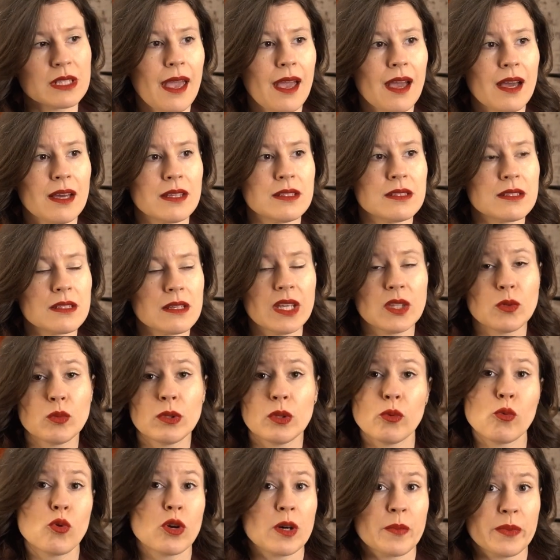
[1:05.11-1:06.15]
and it
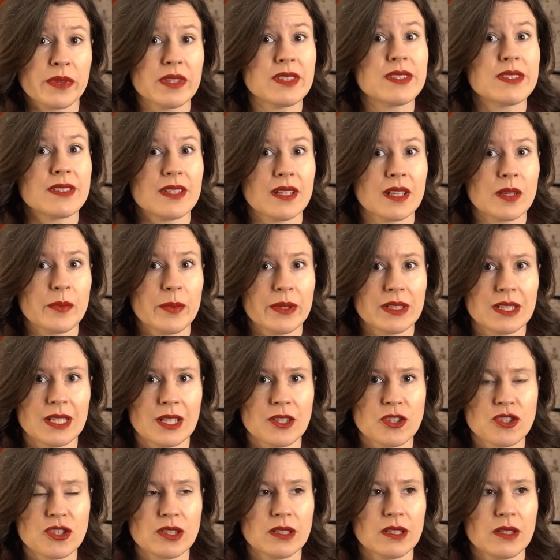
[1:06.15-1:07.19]
will warp the stick
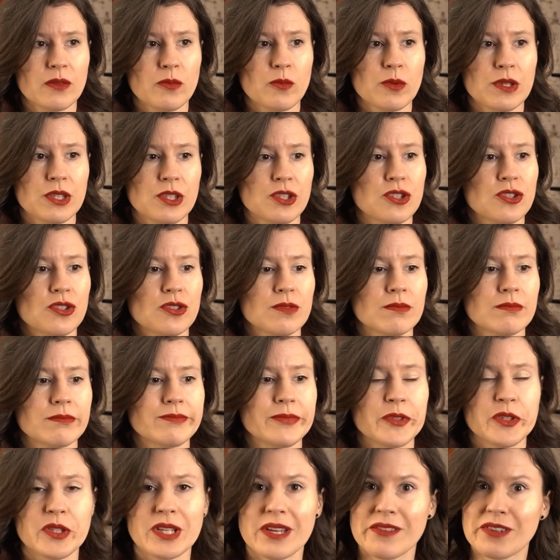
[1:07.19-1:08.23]
potentially, which
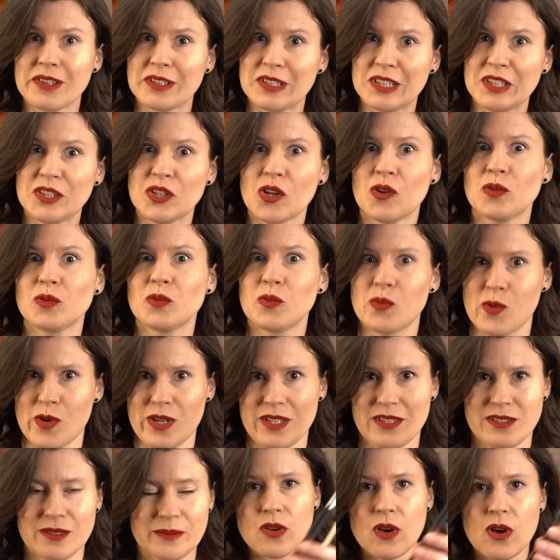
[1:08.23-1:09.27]
you definitely don't
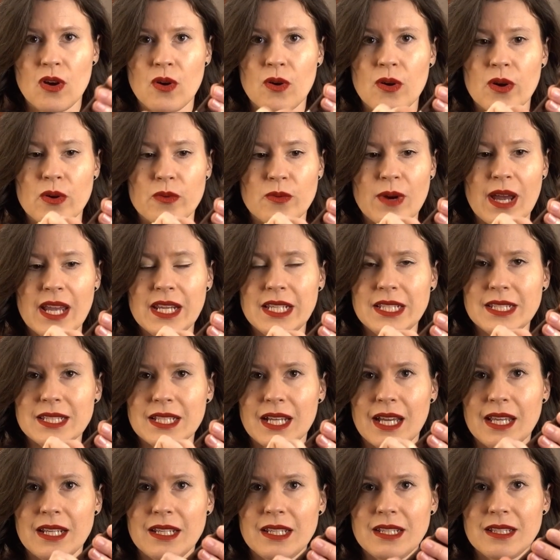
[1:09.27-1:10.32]
want. So
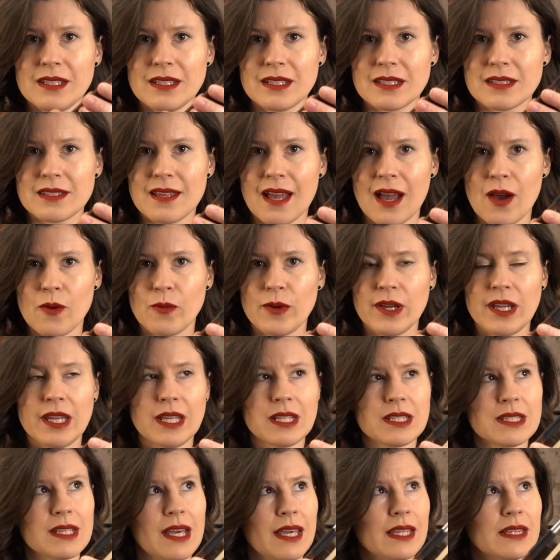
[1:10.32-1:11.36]
righty-tighty is how we
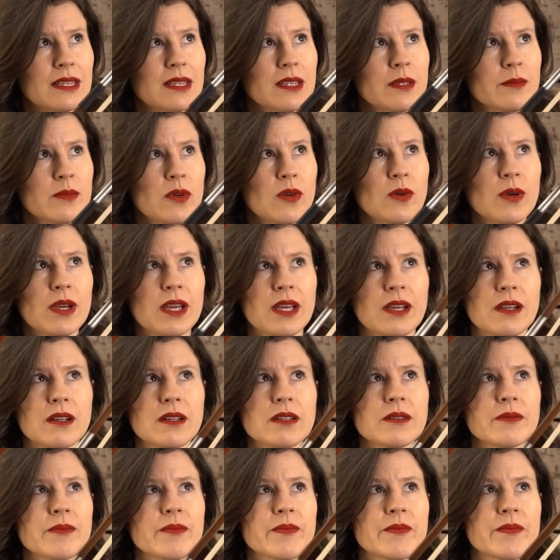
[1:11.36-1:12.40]
tighten the bow hair.